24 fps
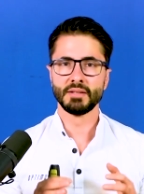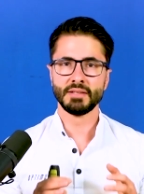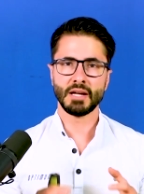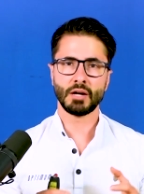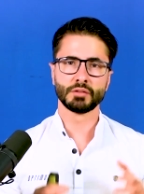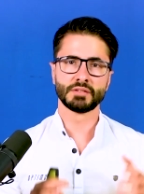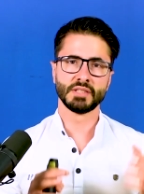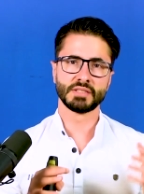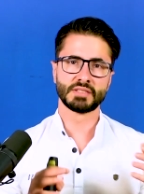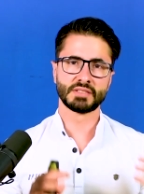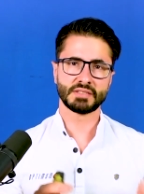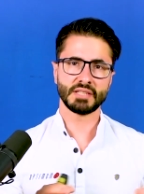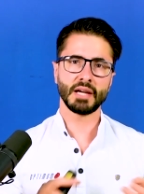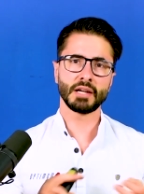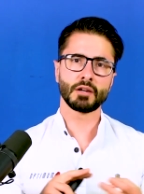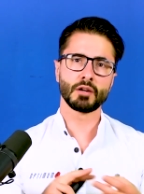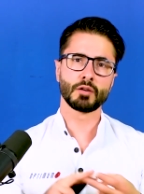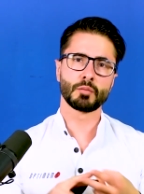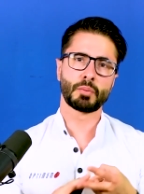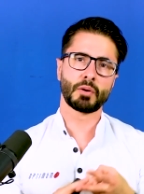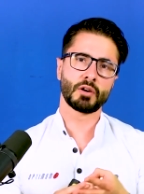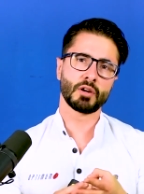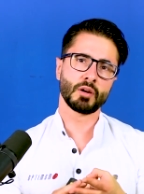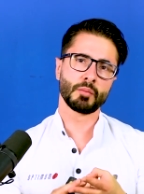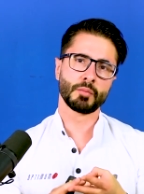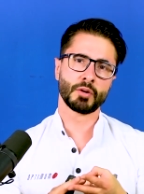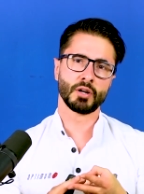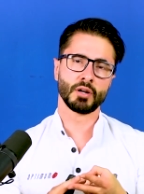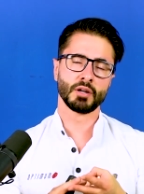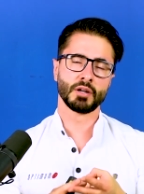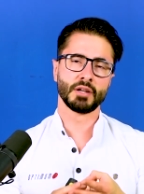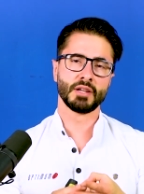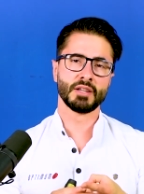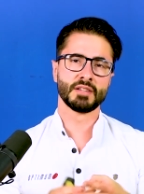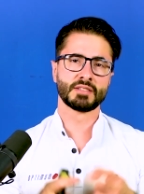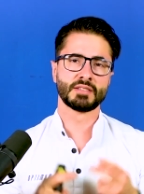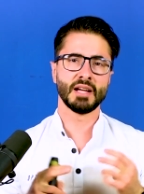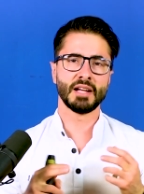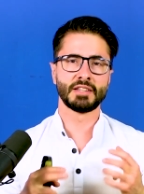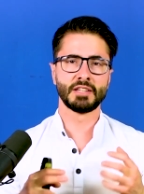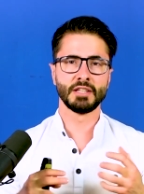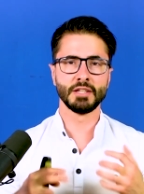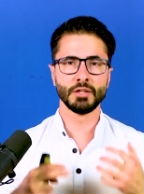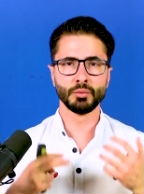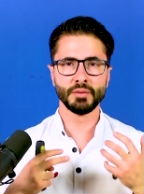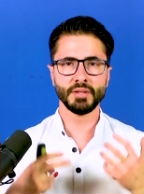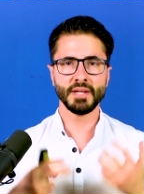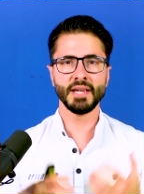Now, the second parameter is
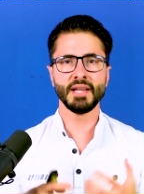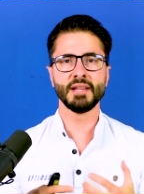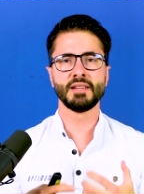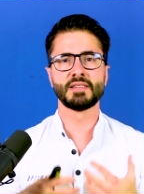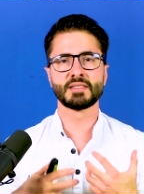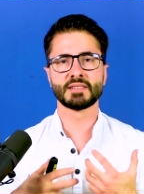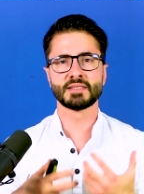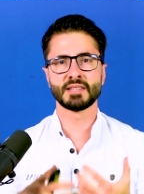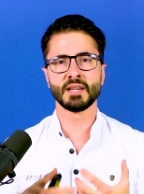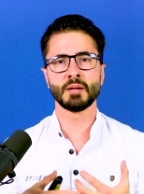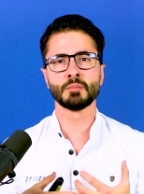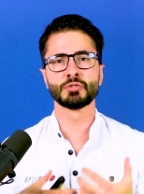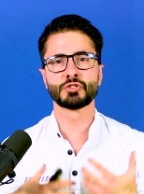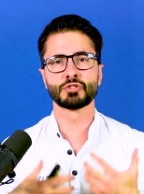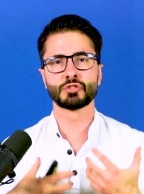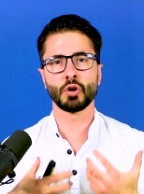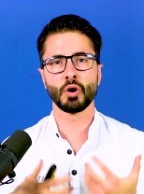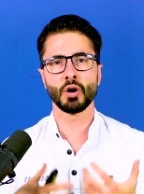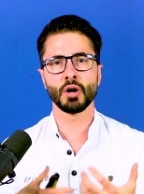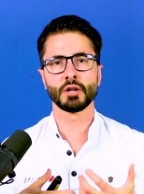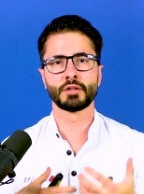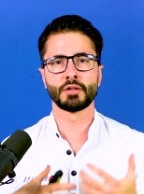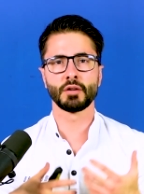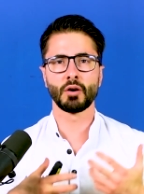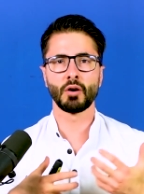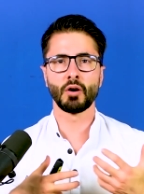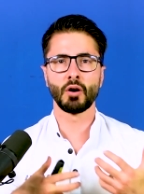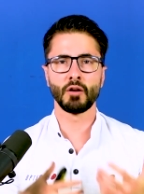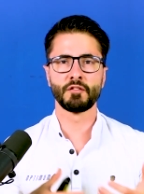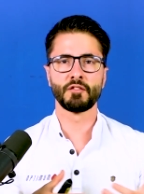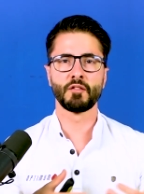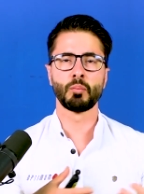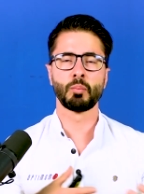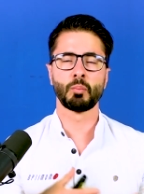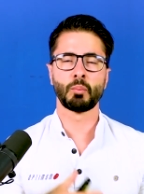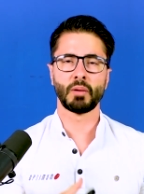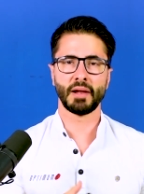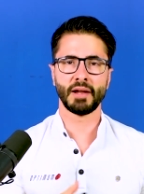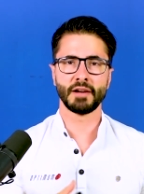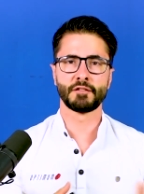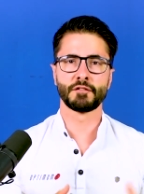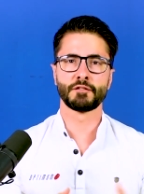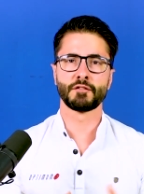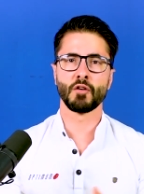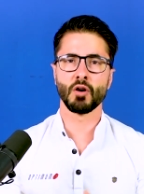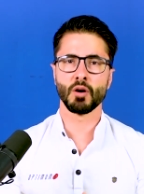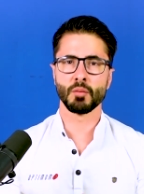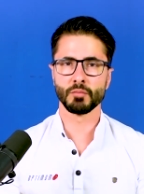that you need some sort of
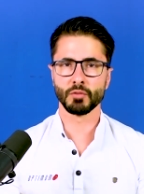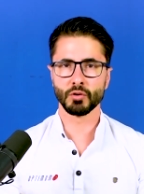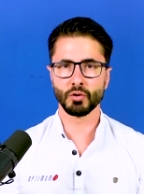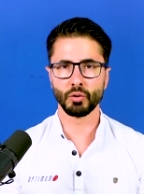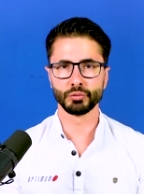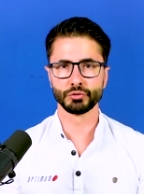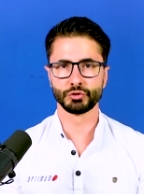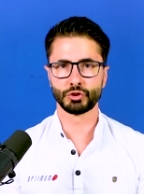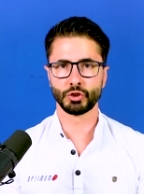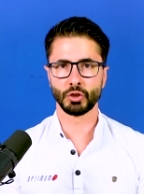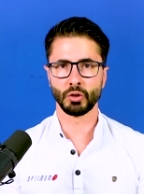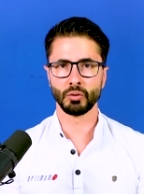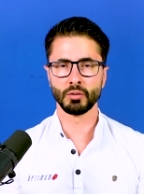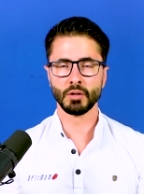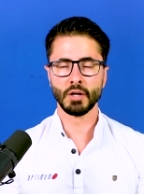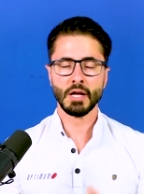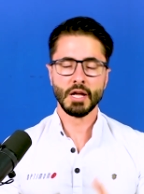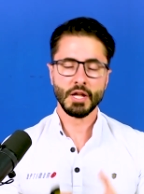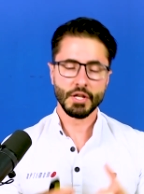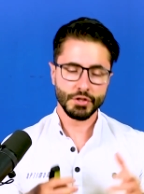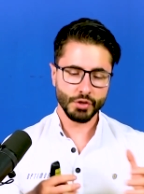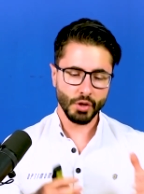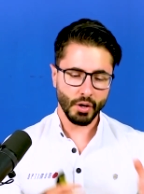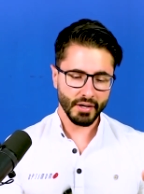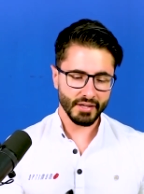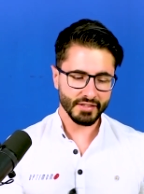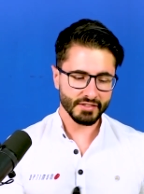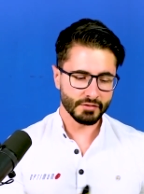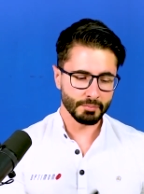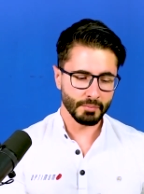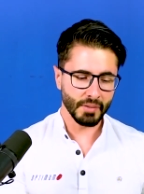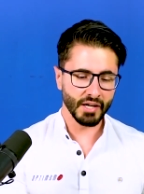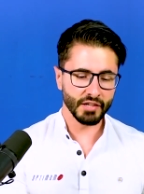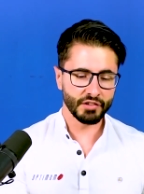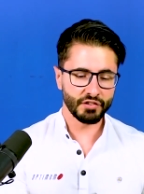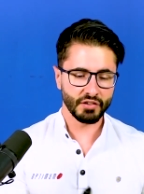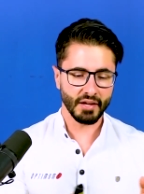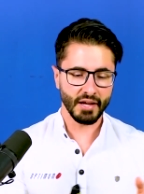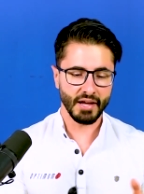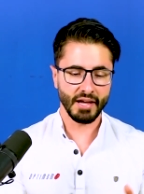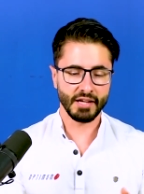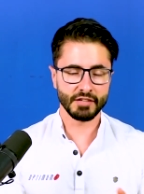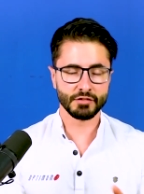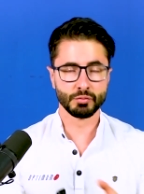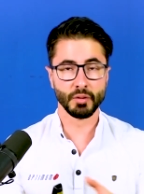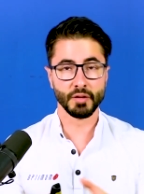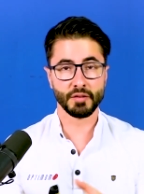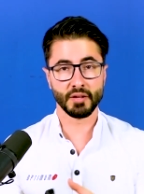platform control. Not as much
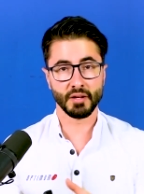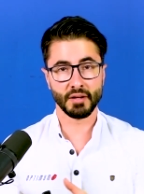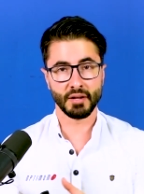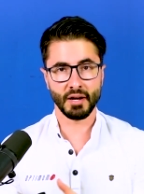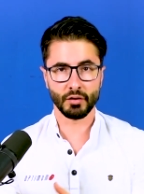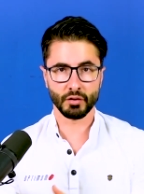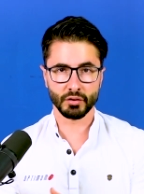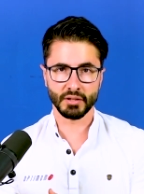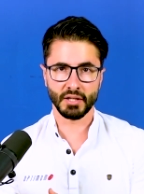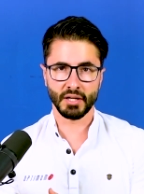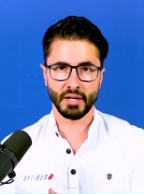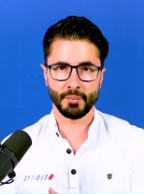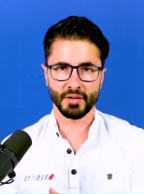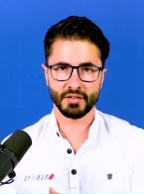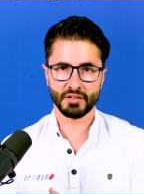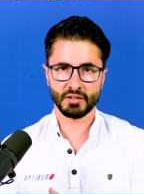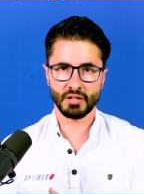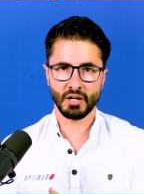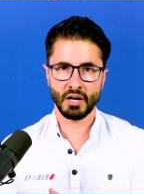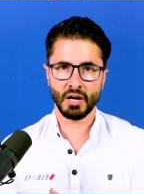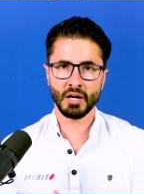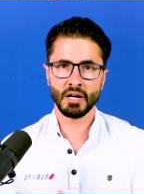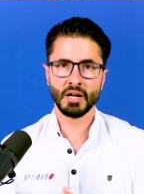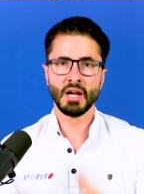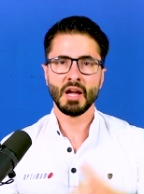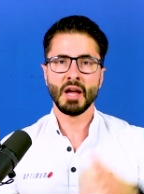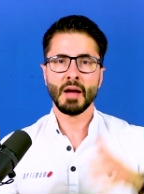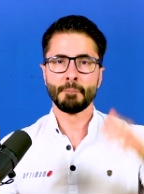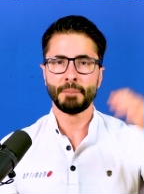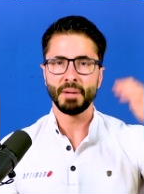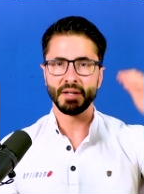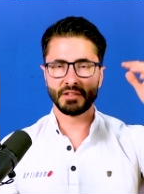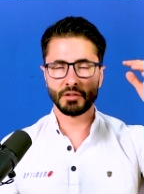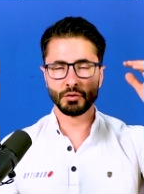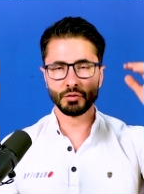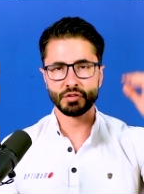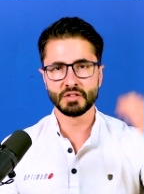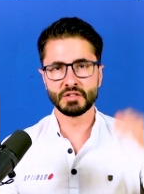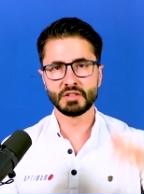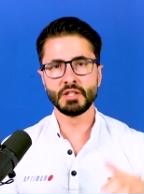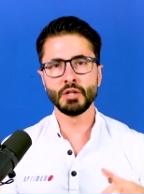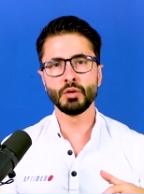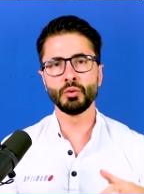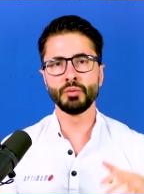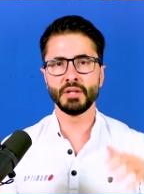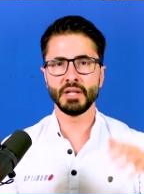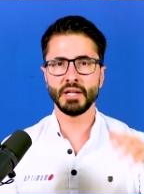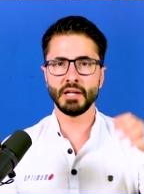as with an aerodynamics car, but you
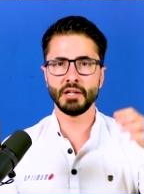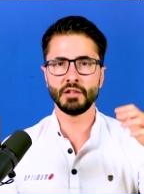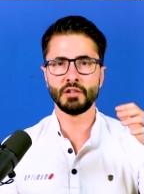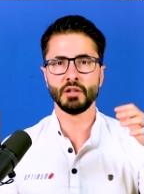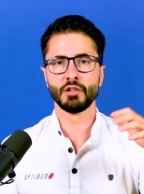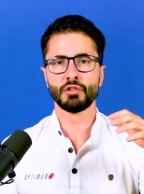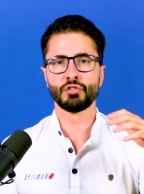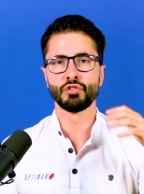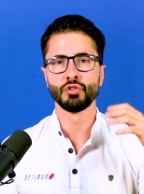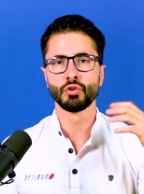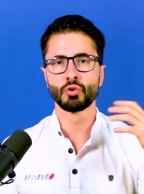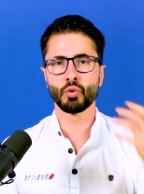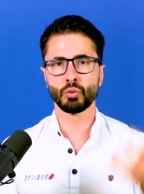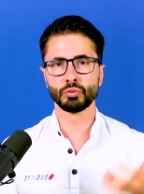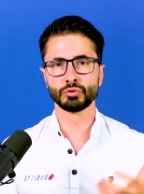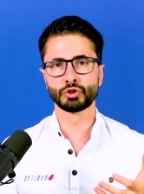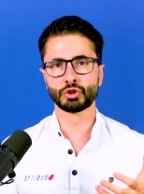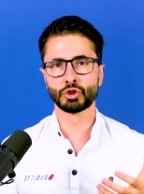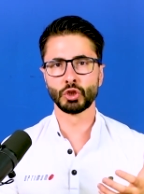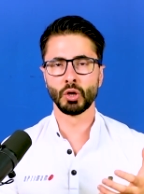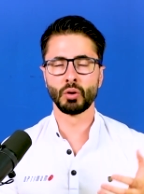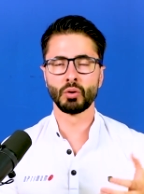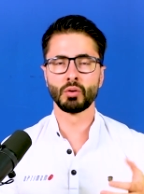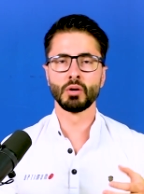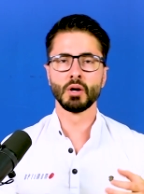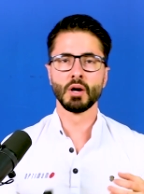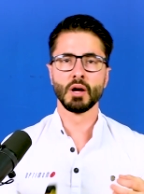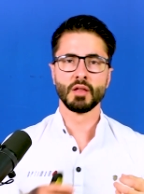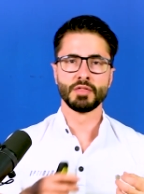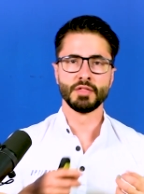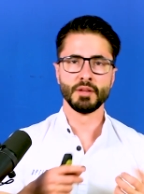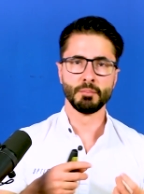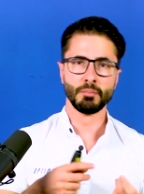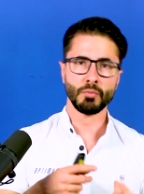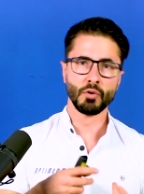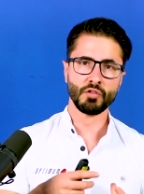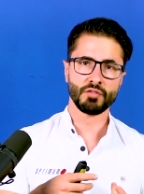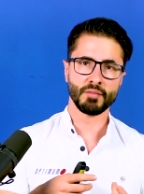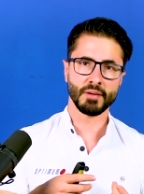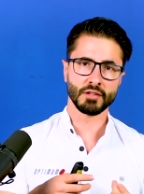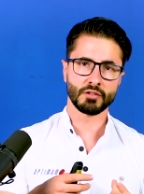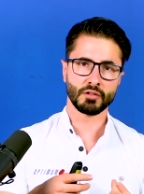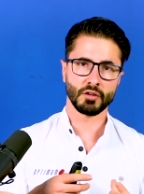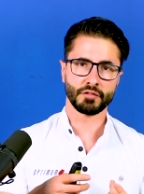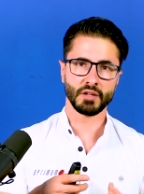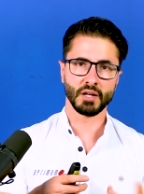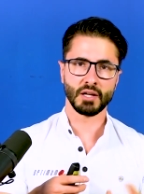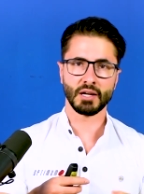still need to control the
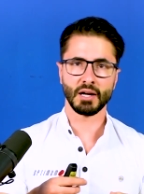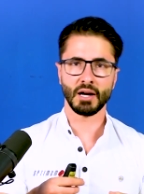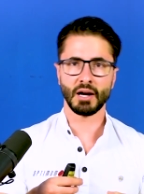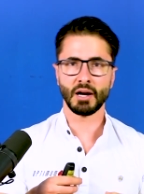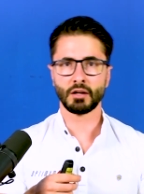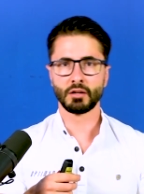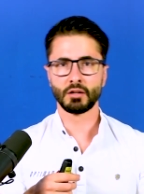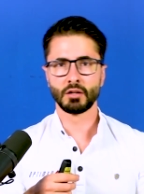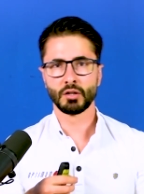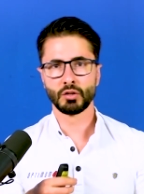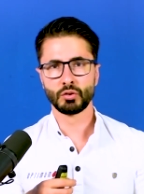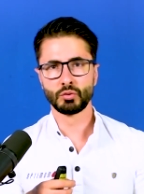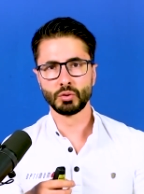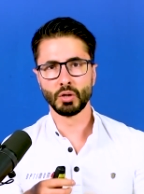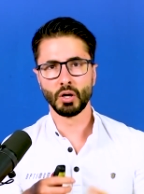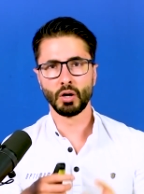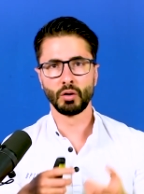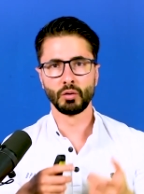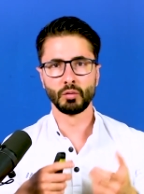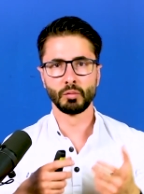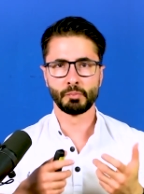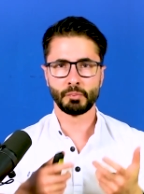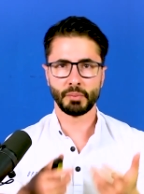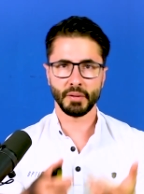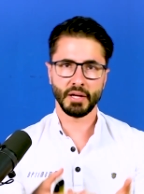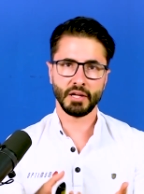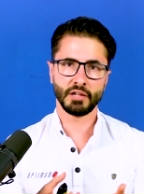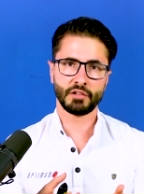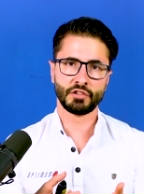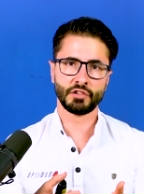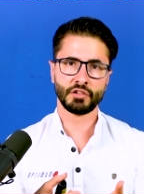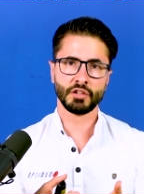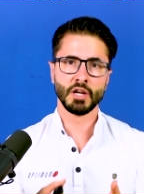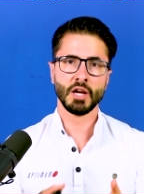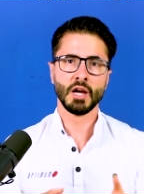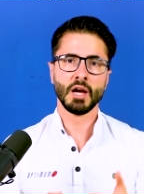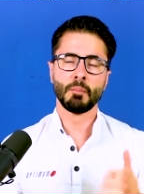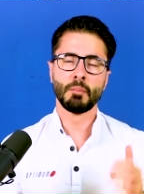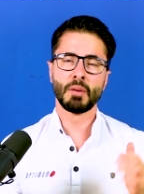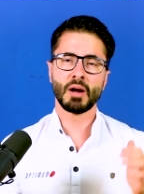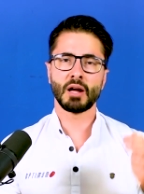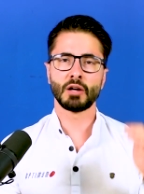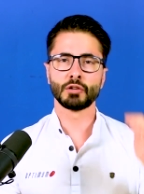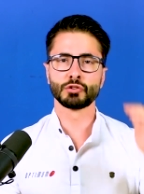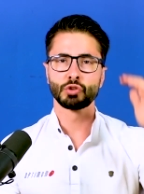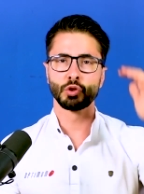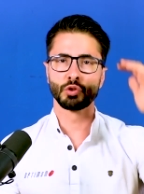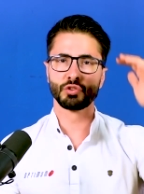movements of the car, roll, pitch,
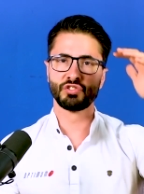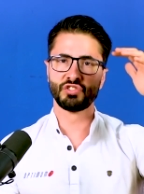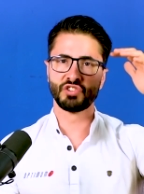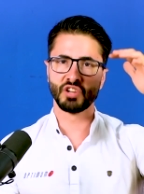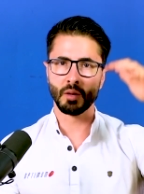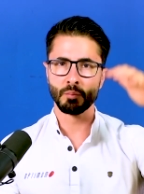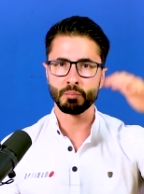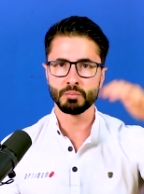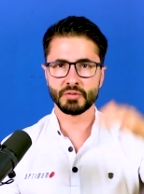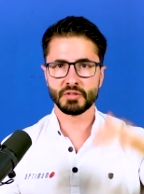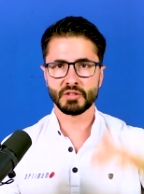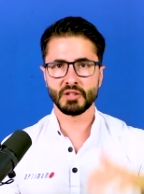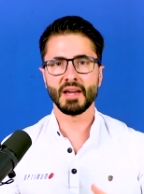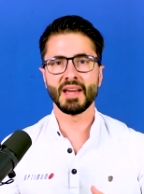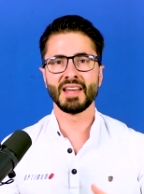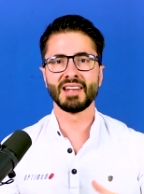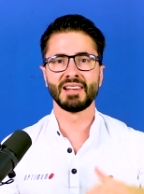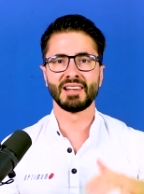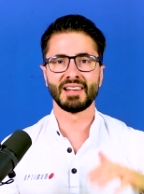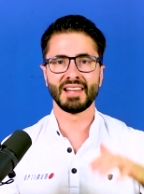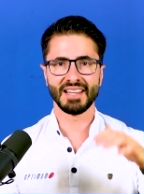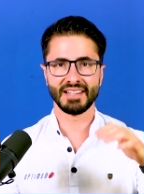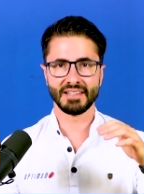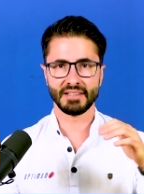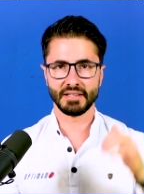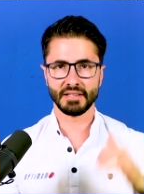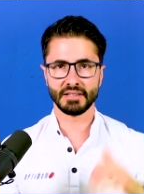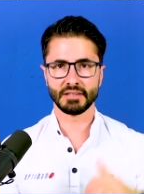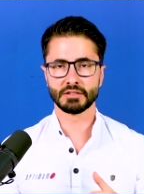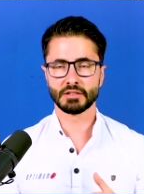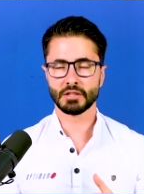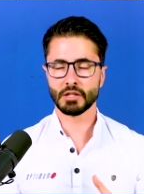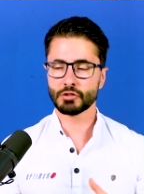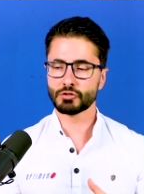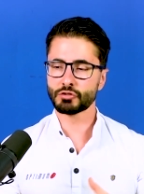but also jumps and landings.